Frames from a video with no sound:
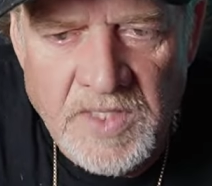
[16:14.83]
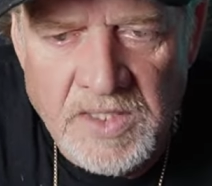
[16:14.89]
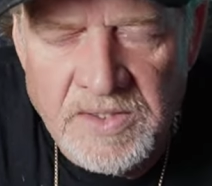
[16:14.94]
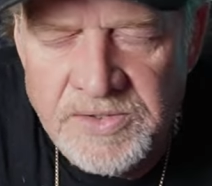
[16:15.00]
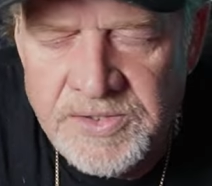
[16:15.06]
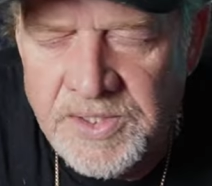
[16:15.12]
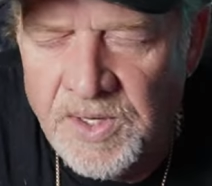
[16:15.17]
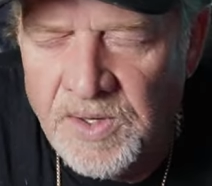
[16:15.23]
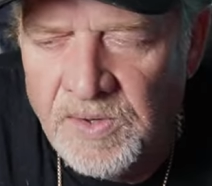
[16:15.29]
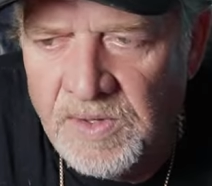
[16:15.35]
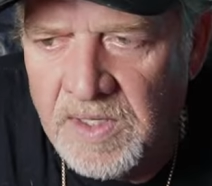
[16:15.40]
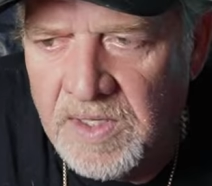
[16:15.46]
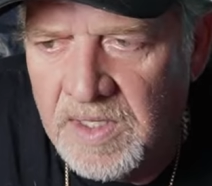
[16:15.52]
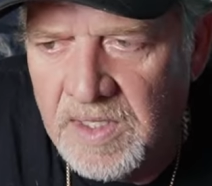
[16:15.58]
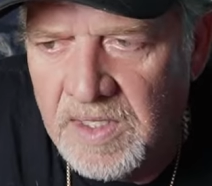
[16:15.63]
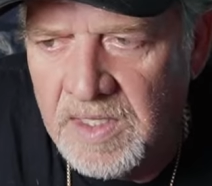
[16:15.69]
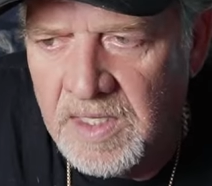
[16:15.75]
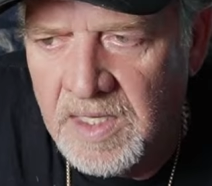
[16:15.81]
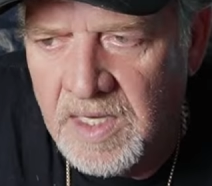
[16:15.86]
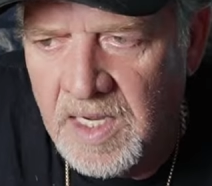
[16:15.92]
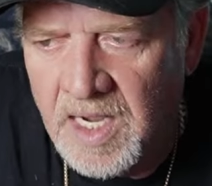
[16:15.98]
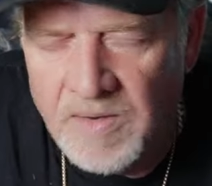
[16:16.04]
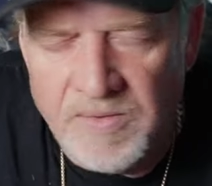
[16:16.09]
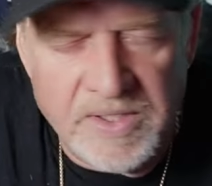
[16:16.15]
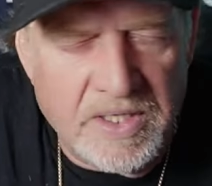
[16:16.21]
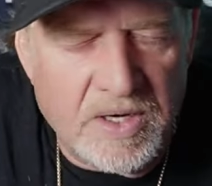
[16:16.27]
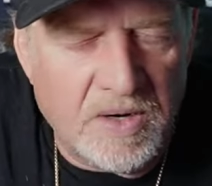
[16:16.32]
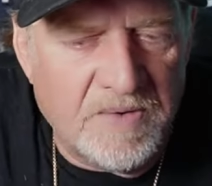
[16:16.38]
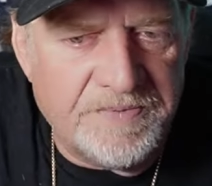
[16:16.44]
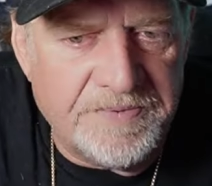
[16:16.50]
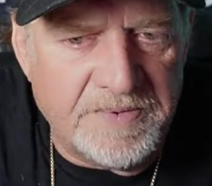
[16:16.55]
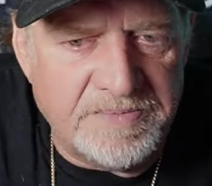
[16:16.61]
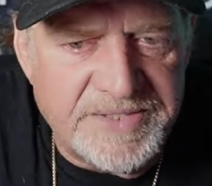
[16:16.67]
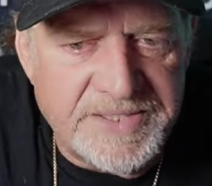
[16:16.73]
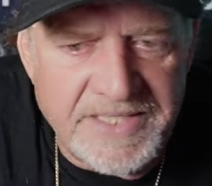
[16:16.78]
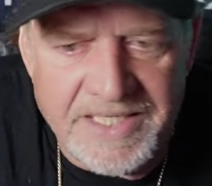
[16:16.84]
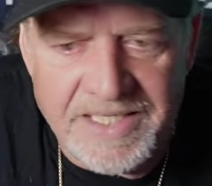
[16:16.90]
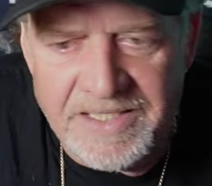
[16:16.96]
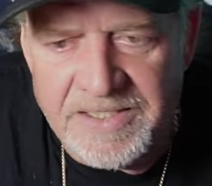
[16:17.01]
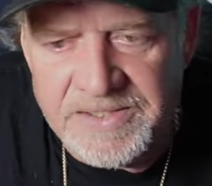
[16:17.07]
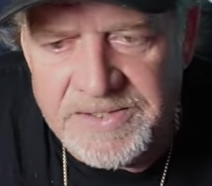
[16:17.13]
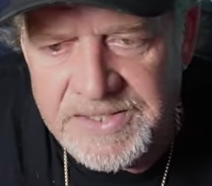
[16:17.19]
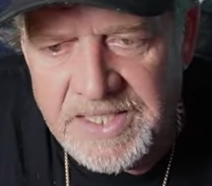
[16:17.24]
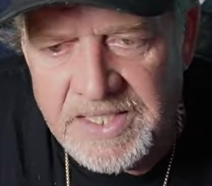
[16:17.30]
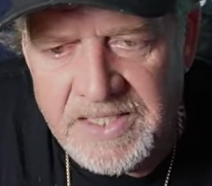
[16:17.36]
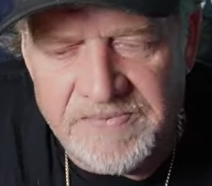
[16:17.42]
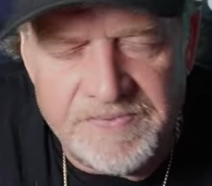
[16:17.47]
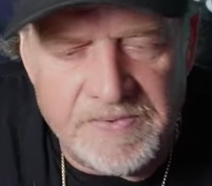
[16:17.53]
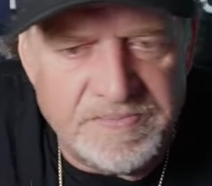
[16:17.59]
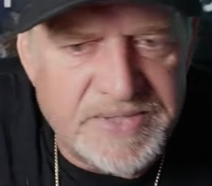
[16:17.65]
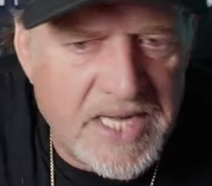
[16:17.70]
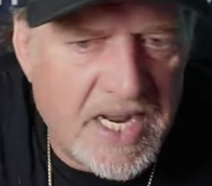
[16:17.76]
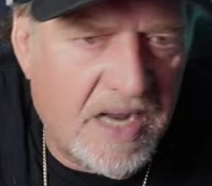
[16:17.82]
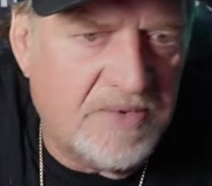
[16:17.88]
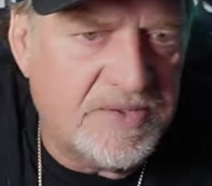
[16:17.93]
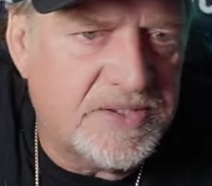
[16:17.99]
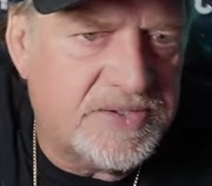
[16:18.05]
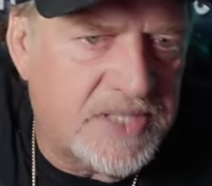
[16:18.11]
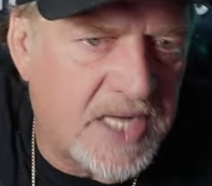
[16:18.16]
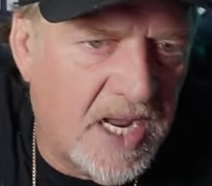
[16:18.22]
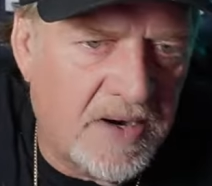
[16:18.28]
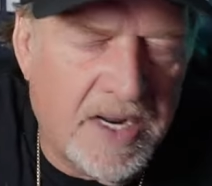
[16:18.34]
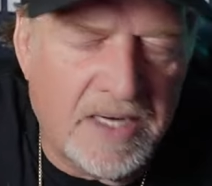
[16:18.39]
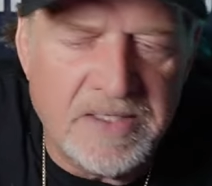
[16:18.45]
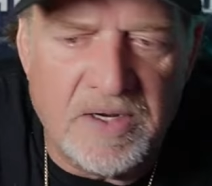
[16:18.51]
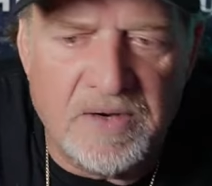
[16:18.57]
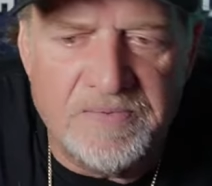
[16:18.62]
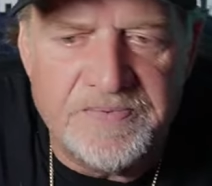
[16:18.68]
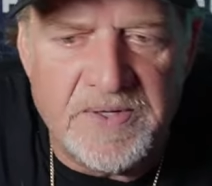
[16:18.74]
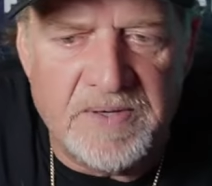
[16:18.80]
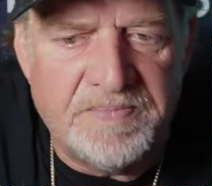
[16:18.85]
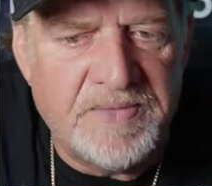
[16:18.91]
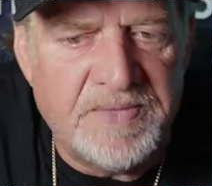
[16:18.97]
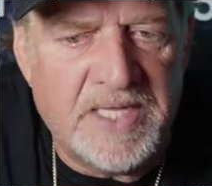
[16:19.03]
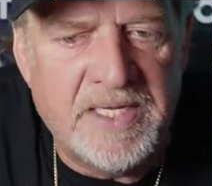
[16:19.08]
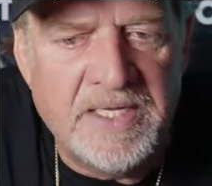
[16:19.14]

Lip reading: So I would go from city to city, from town to town. I'd go from the